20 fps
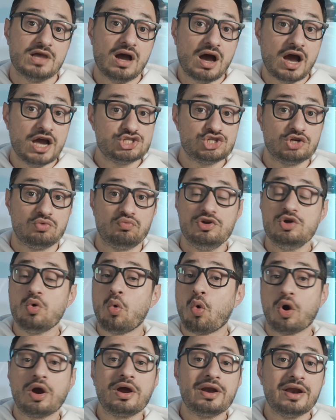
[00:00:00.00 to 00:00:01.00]
I should
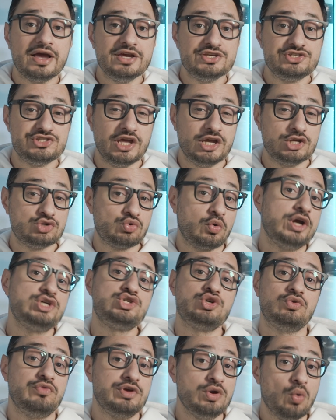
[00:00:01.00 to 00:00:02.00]
reorganize things, or I
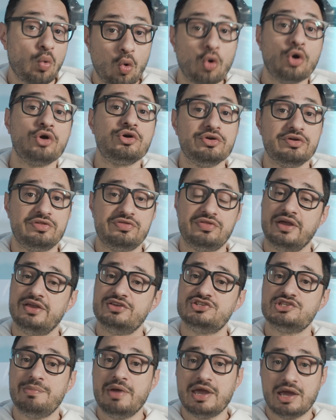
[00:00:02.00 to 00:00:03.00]
should reorder
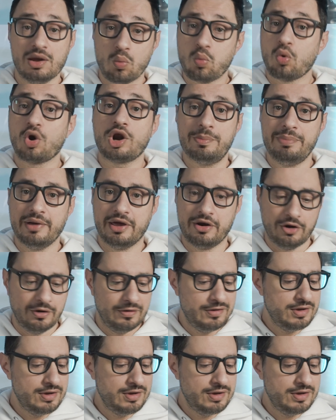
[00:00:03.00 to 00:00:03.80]
things to make it work better.